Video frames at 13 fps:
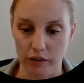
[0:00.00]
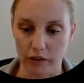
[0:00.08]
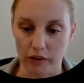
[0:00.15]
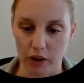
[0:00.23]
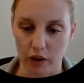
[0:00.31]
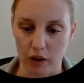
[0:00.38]

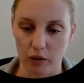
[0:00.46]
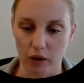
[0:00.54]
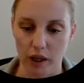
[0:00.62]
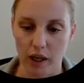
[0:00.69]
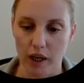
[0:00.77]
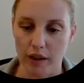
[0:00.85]

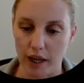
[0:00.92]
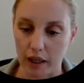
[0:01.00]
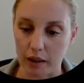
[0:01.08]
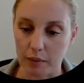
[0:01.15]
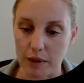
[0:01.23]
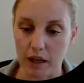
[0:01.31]
So that
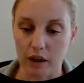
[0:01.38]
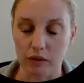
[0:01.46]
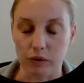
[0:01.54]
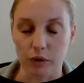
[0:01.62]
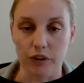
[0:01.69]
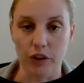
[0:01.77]
can be
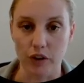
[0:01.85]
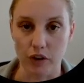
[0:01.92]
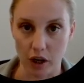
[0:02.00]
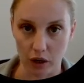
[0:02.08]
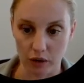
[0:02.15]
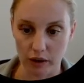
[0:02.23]
helpful to
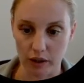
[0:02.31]
know,